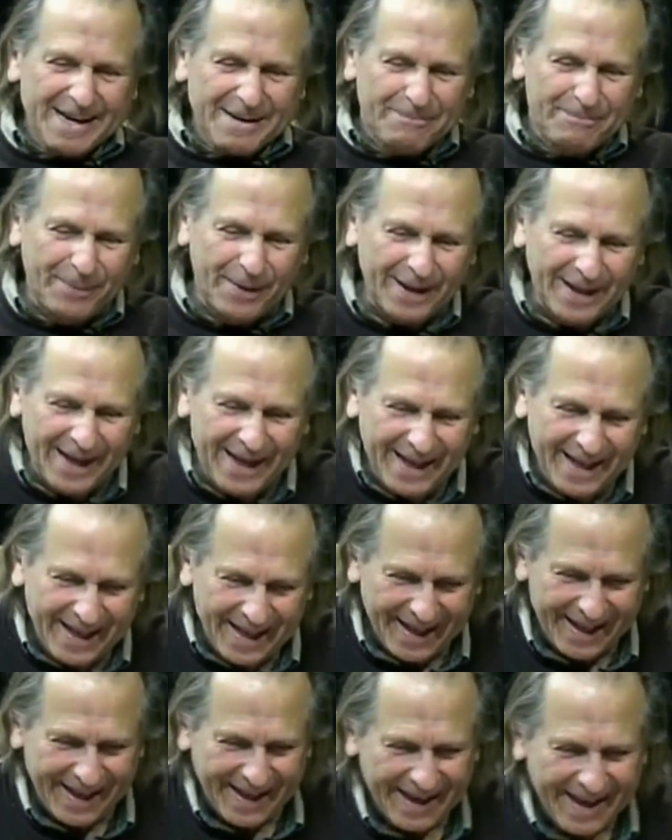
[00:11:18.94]
But
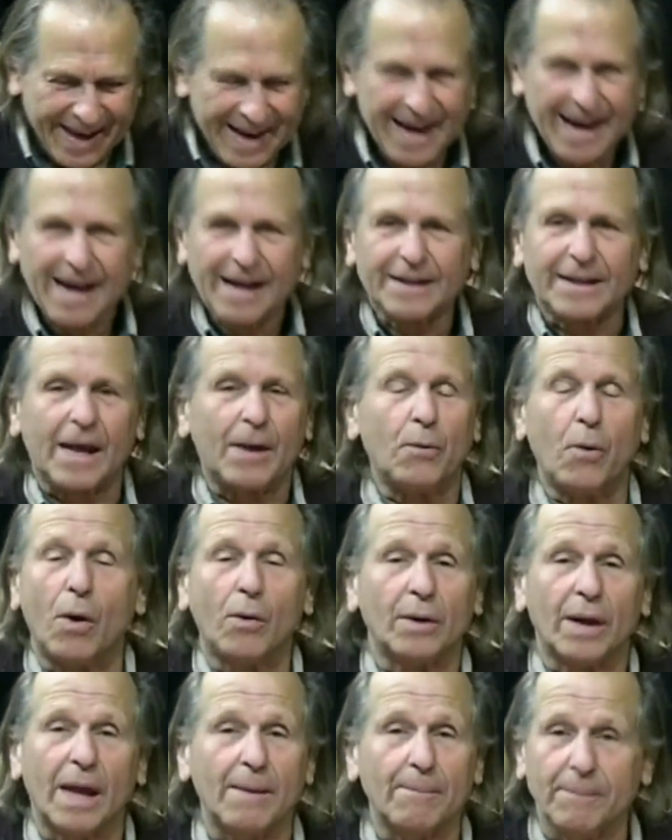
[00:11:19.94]
they
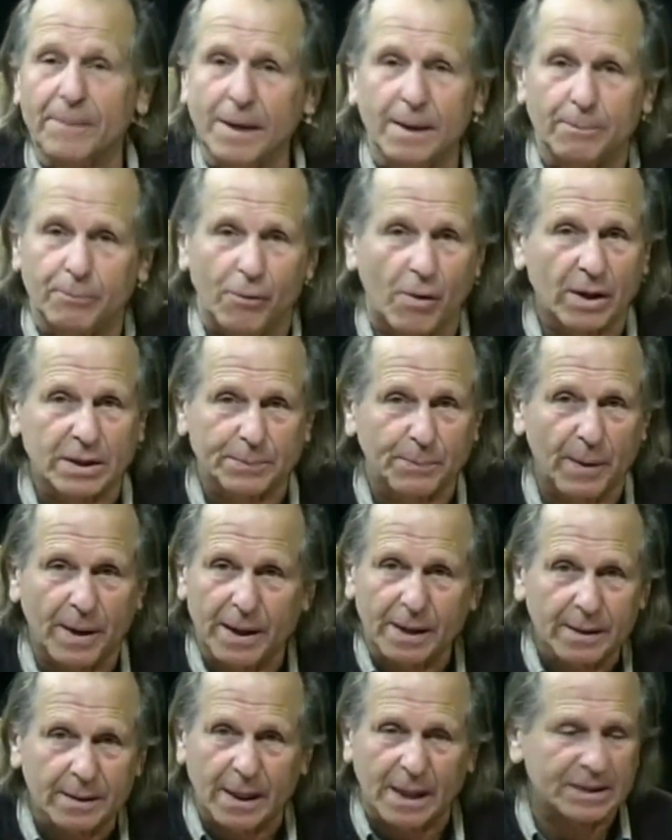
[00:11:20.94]
won't let me in
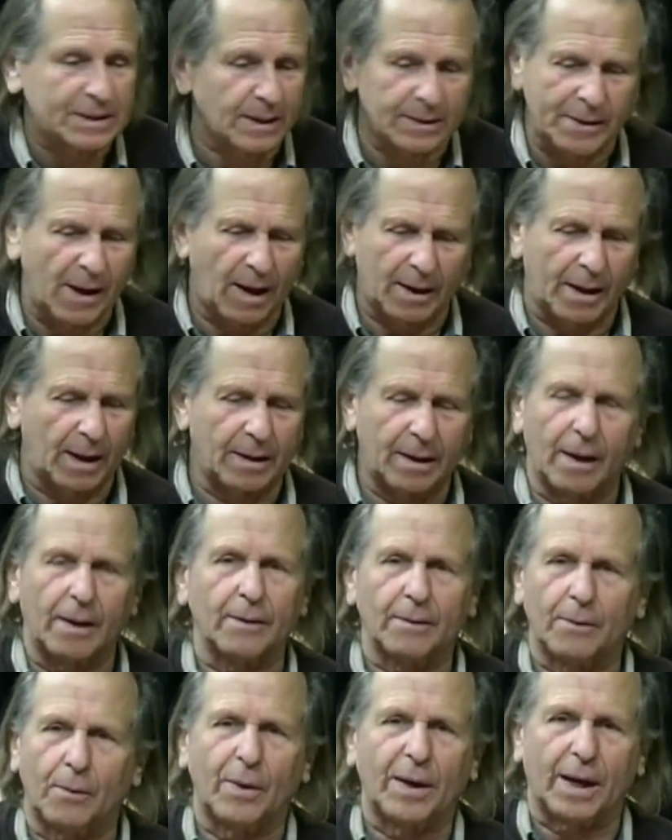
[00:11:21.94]
Brooksby. They said, no,
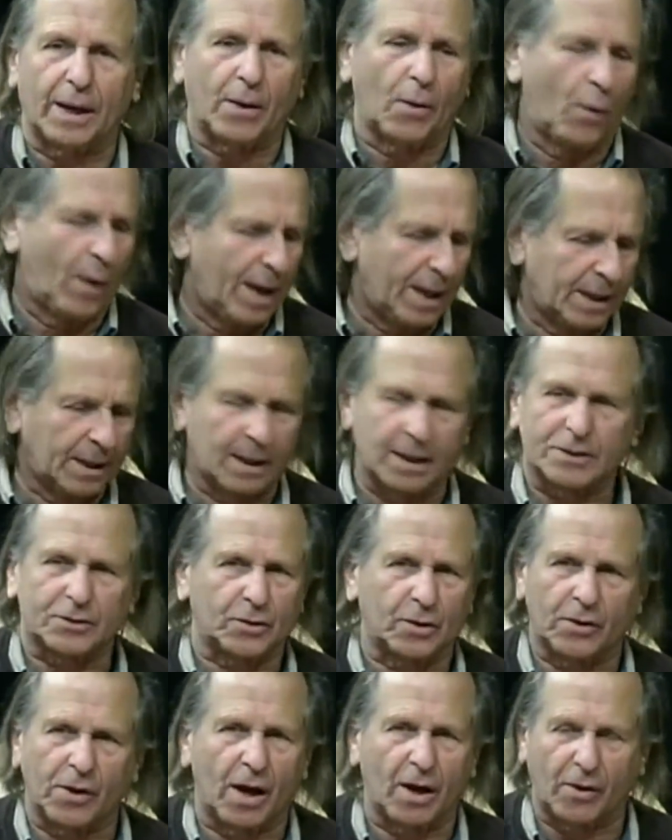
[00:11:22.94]
no, no. We got a waiting list.
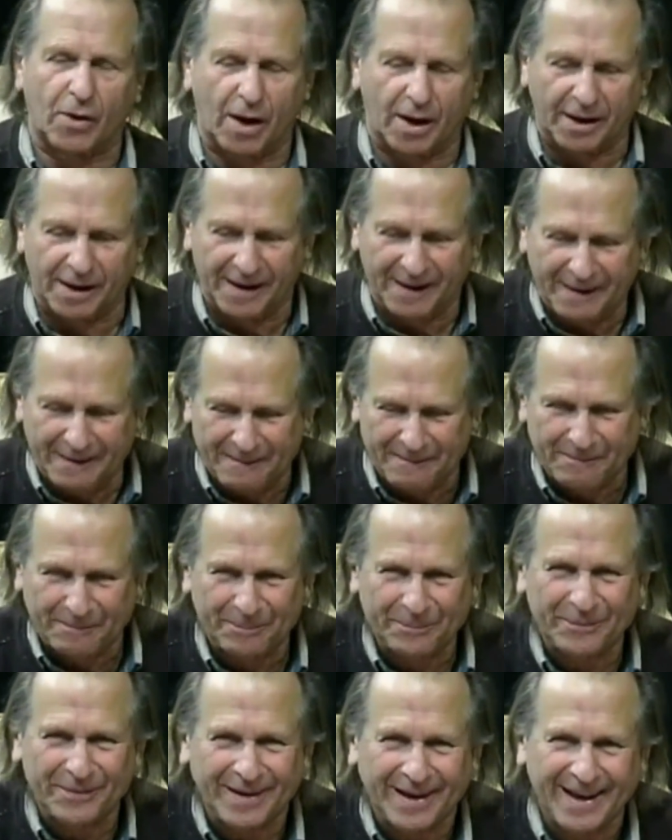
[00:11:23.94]
You're not on
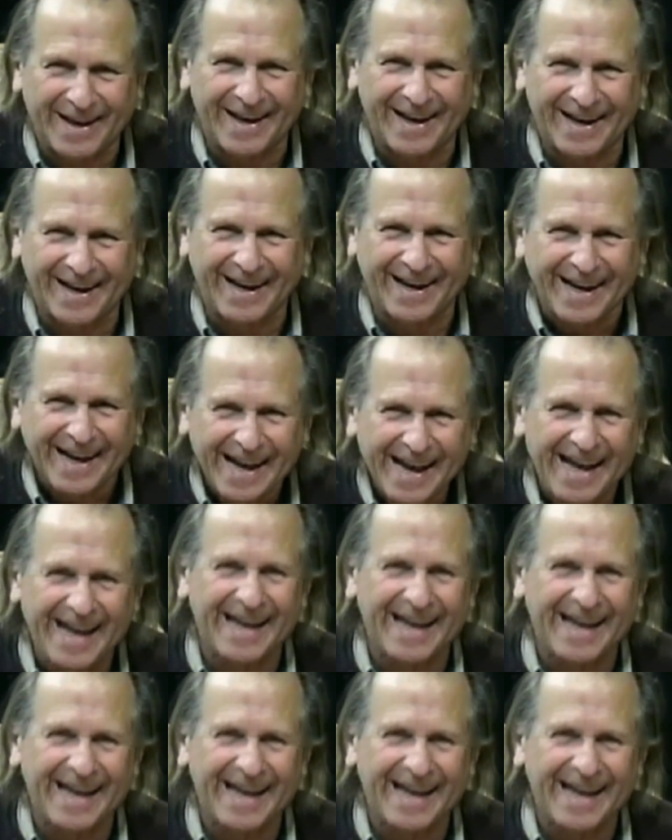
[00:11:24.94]
it.